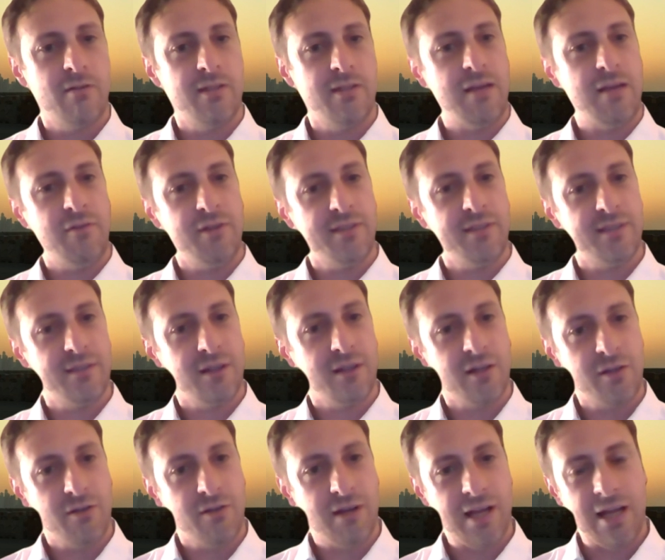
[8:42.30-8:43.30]
whatever
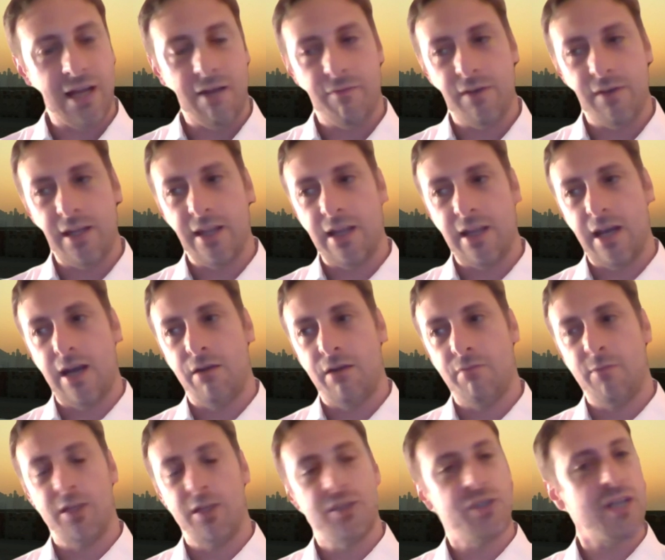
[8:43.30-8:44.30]
scenario you have, like how
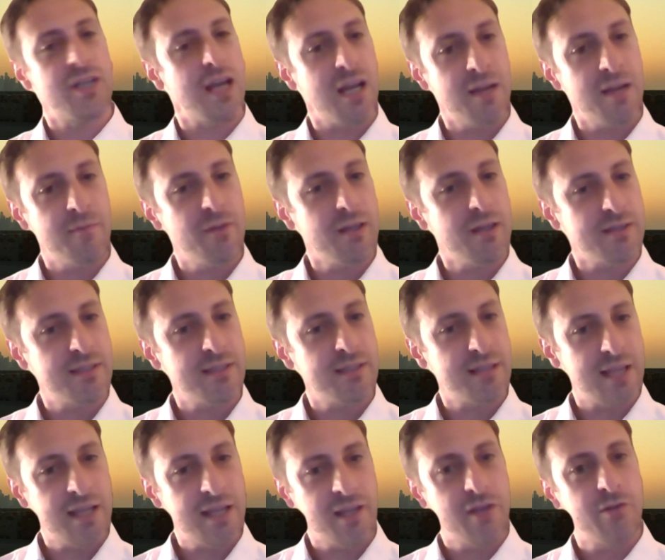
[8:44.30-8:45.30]
much time does it
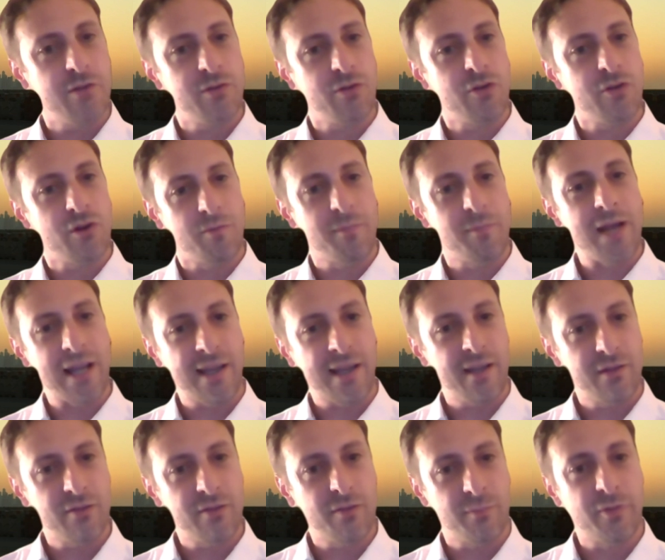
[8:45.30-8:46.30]
take you to come back
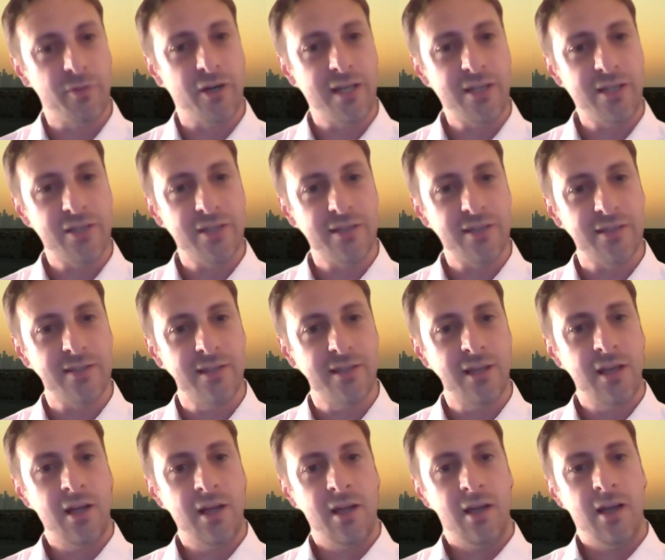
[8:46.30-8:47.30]
into operations?
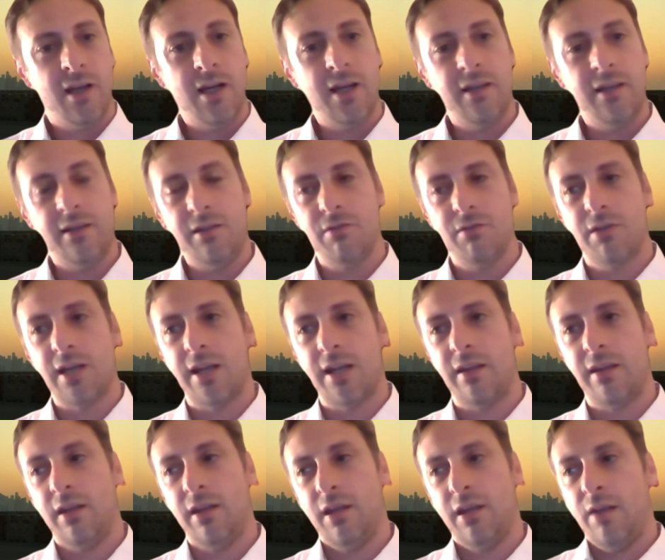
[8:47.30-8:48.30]
And you
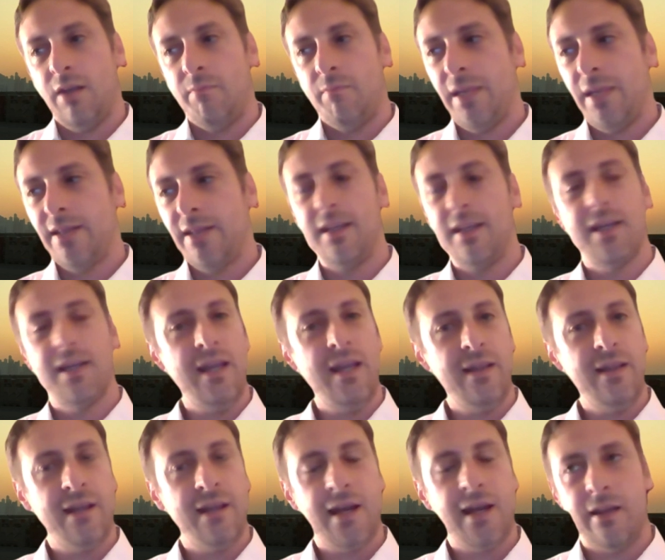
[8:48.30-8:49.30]
can
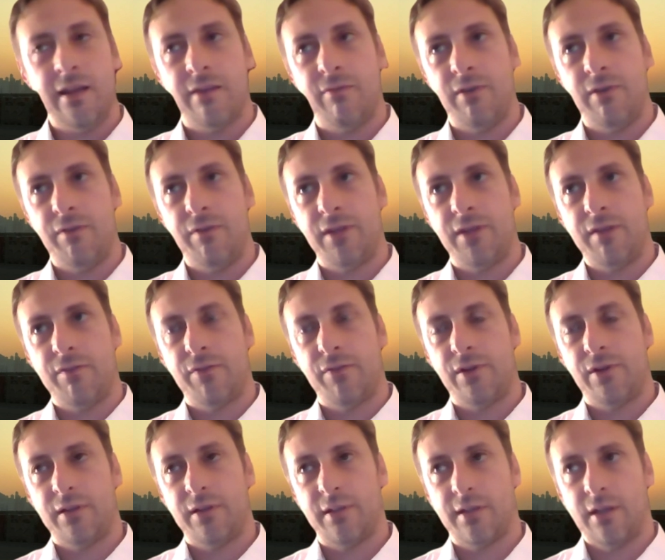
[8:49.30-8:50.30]
mitigate that with
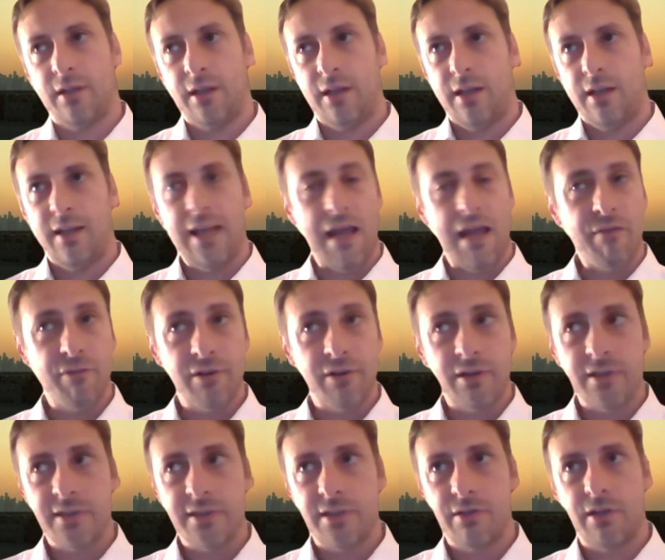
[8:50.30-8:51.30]
different
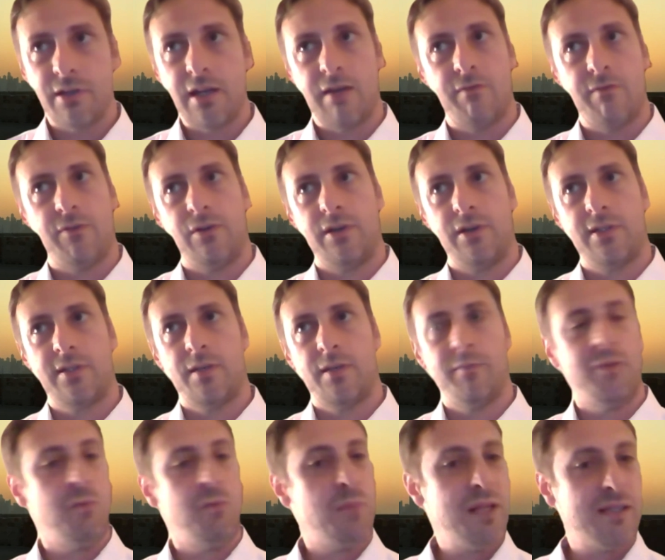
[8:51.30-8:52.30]
levers. You can, for
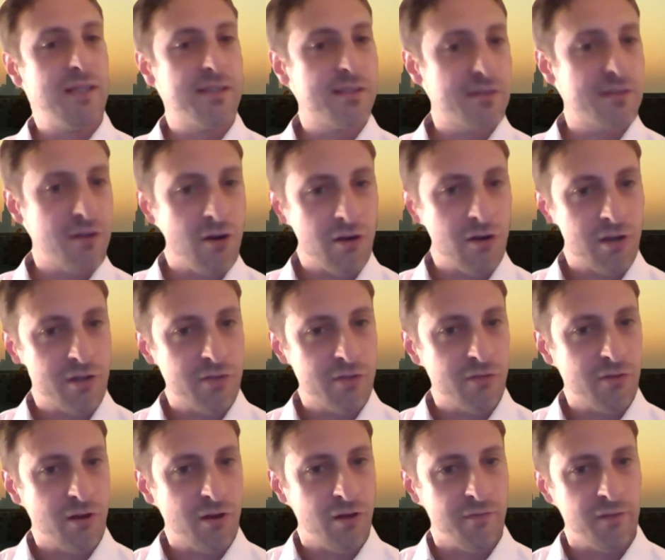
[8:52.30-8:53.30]
example, build stock to
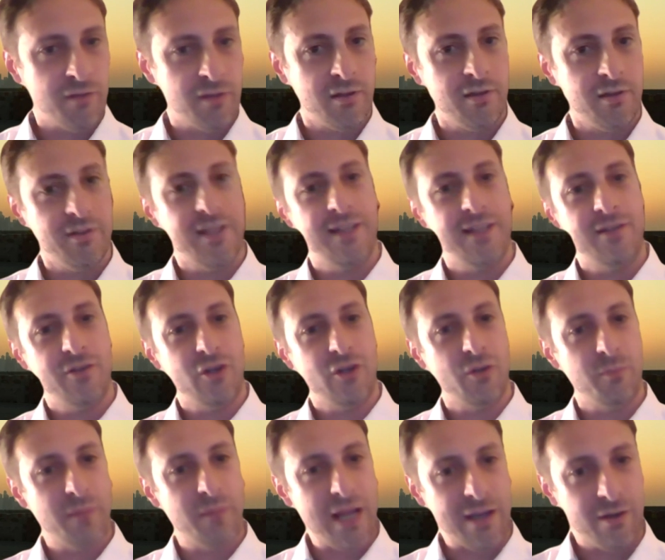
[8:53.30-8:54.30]
cover till you
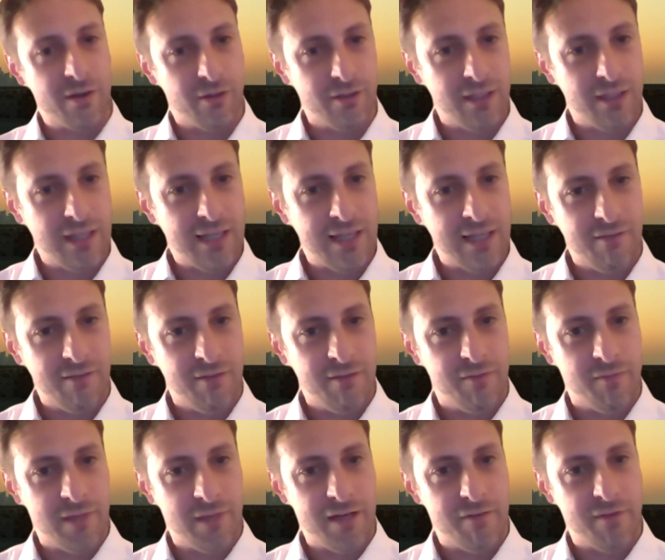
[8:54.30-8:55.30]
come back online with
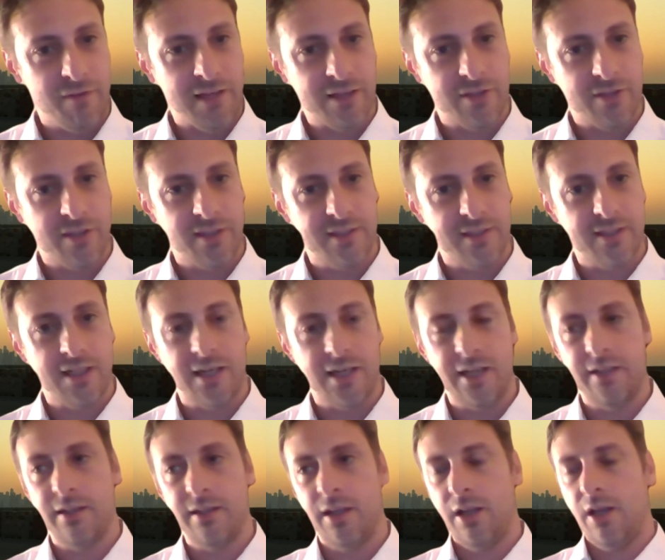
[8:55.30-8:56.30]
manufacturing side,